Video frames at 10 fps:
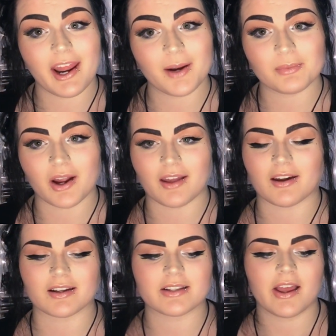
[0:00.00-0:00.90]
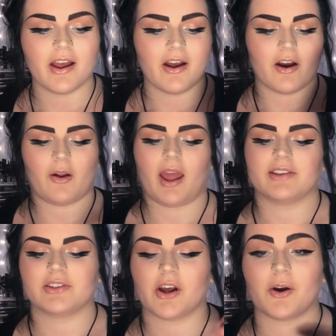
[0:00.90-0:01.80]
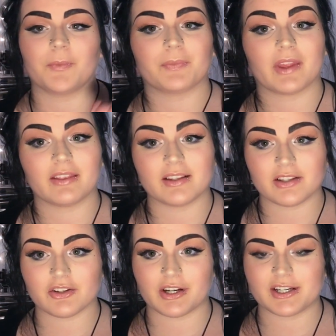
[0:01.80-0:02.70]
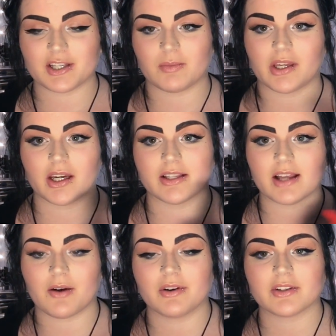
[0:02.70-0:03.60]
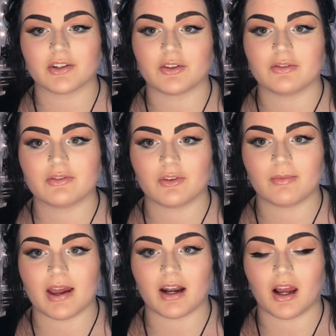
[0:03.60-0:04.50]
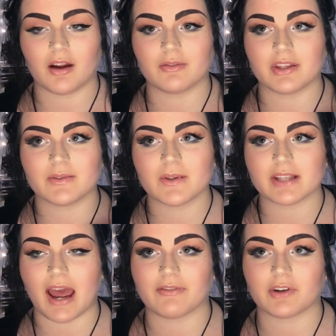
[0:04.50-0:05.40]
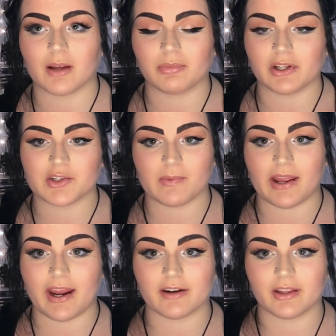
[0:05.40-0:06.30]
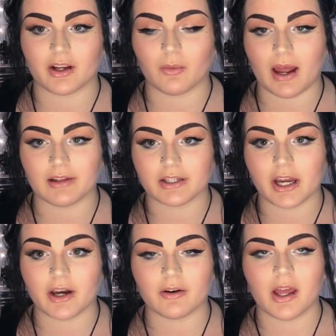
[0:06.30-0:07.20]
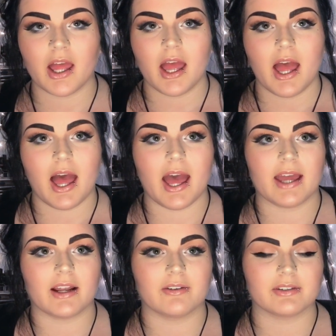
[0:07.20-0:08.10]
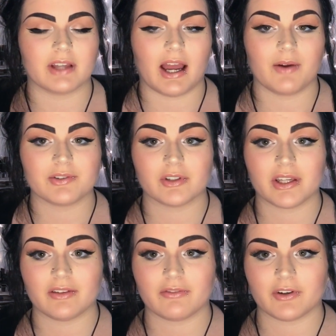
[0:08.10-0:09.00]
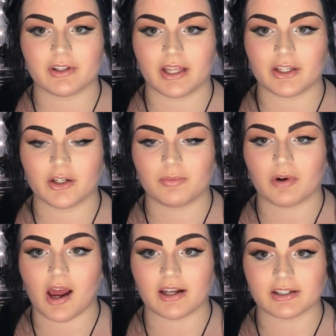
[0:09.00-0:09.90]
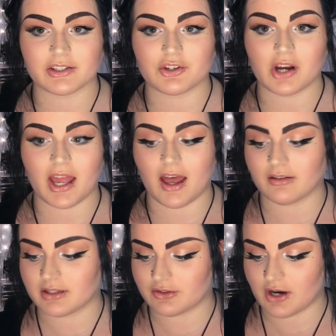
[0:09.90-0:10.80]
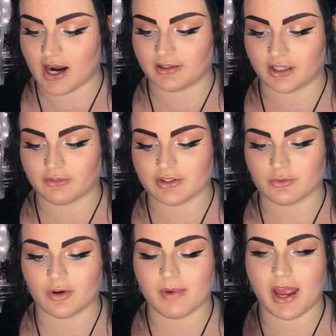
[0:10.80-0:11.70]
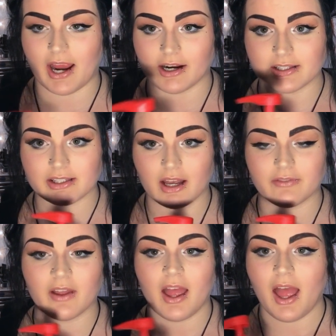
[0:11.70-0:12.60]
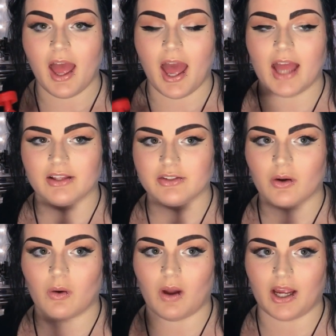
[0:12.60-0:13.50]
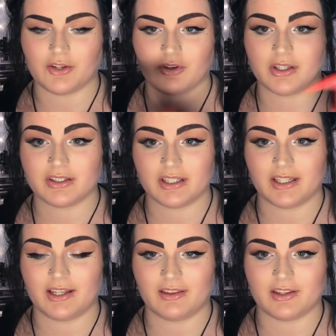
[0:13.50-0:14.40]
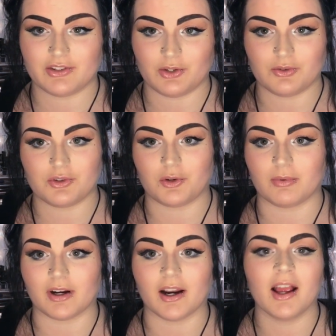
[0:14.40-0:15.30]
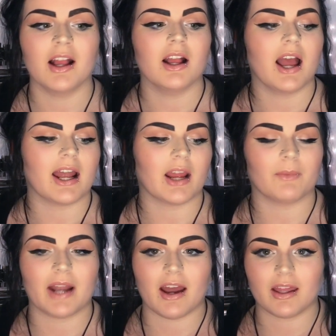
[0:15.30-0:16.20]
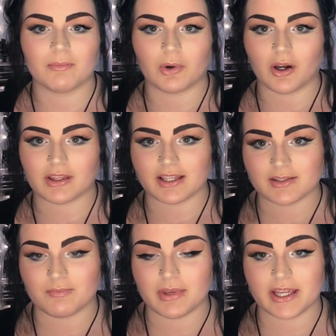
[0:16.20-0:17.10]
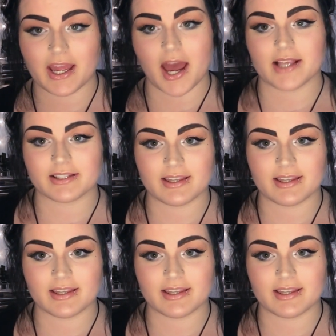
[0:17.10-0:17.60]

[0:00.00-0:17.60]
hair product. Okay, so this is crazy because I was on YouTube and I this was after I bleached my hair like a while ago and I was, I was looking for like good products to try out to try and like restore my hair and stuff and so I trusted this YouTuber and I went out and bought this big ass